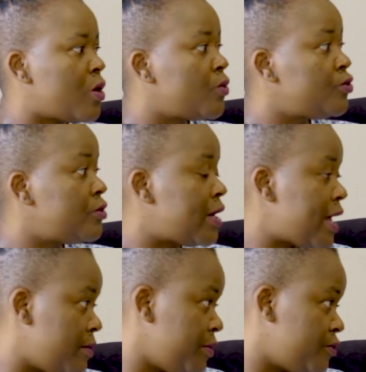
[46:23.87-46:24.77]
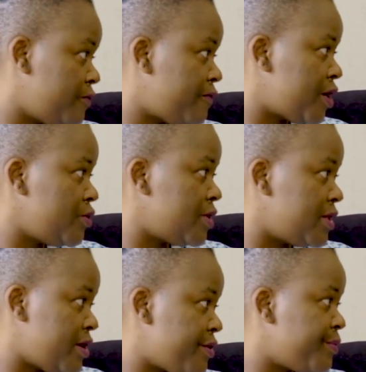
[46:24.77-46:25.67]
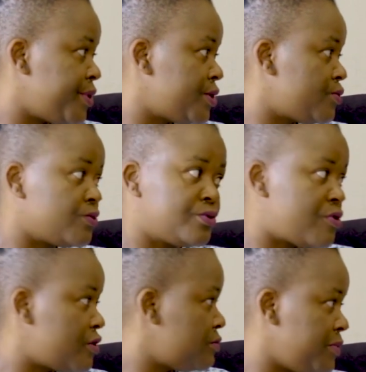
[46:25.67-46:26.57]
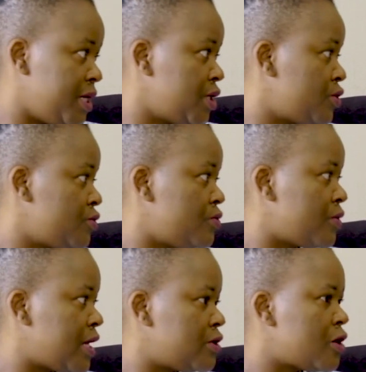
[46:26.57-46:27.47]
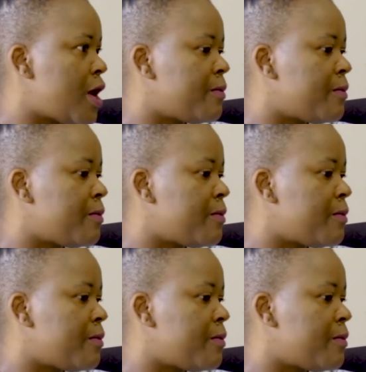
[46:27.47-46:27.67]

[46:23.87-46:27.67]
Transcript: would you like me to find you a therapist who's not me to look at you?